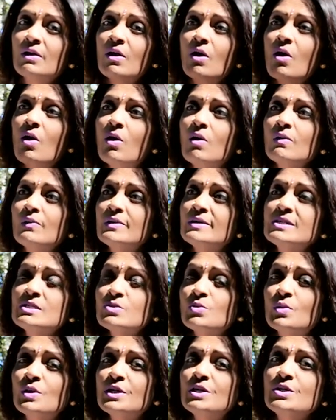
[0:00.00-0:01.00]
All these
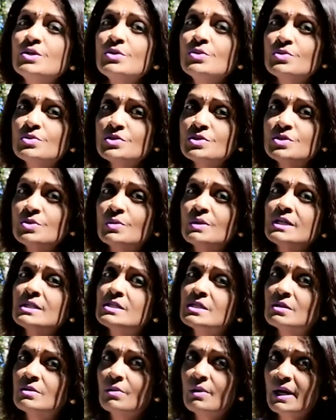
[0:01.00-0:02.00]
were used to
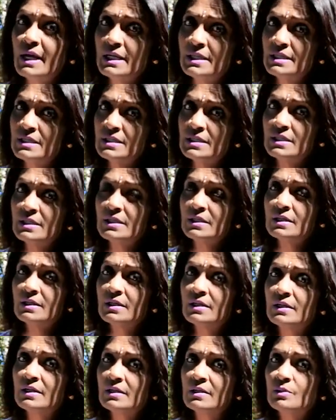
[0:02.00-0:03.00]
integrate
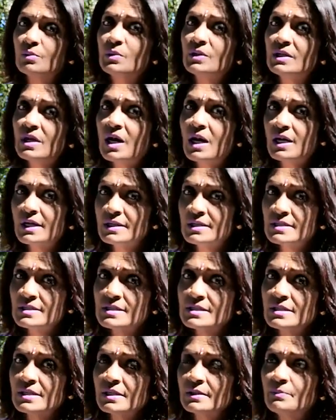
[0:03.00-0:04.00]
with
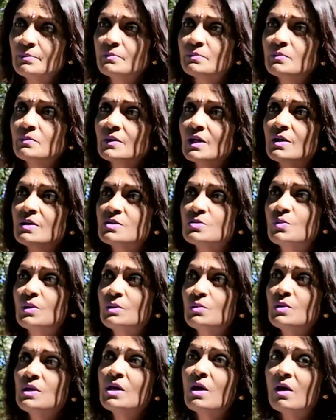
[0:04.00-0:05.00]
us, because
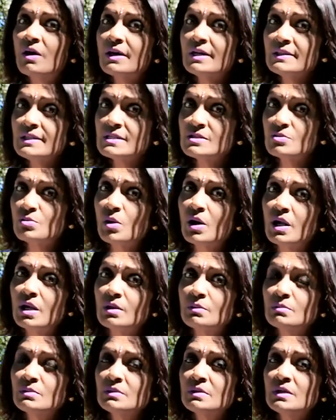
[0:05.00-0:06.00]
when we are in this
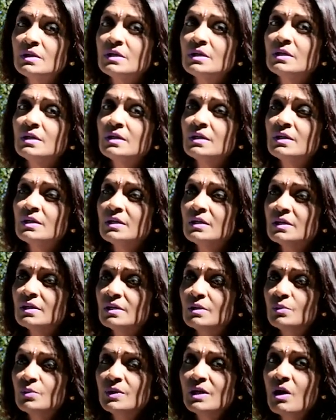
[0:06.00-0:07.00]
realm,
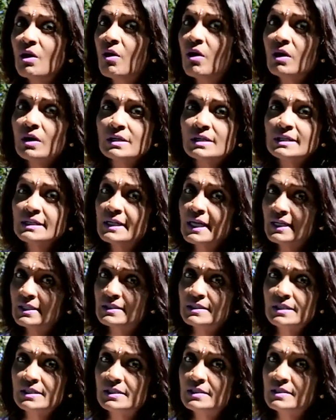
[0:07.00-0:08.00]
we are all
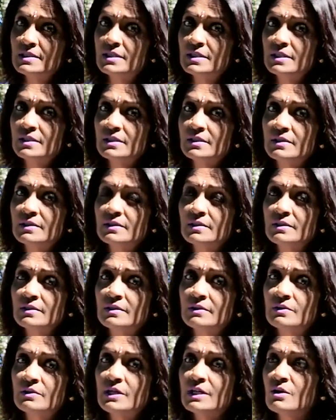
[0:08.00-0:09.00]
connected.
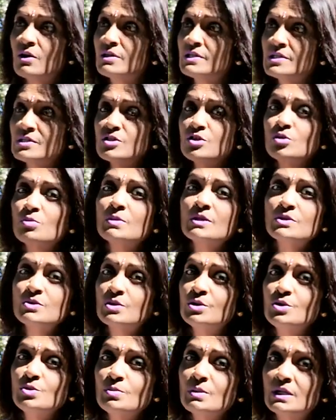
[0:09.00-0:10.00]
Okay, not just human to
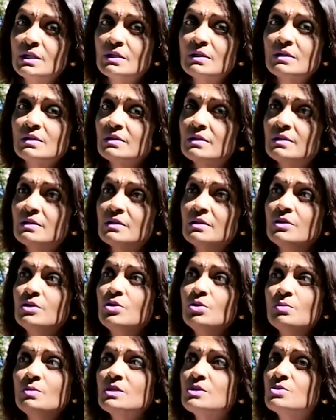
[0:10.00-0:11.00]
human
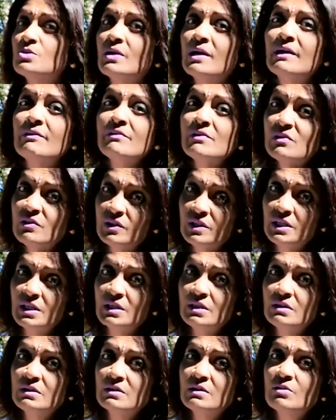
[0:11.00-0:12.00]
to everything
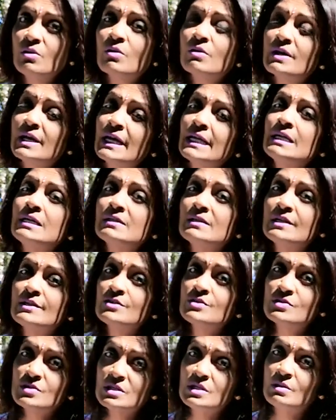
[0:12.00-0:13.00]
organic that you
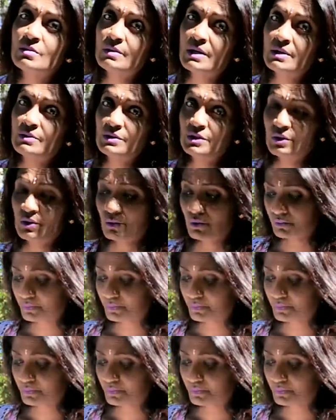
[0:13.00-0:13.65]
see around you.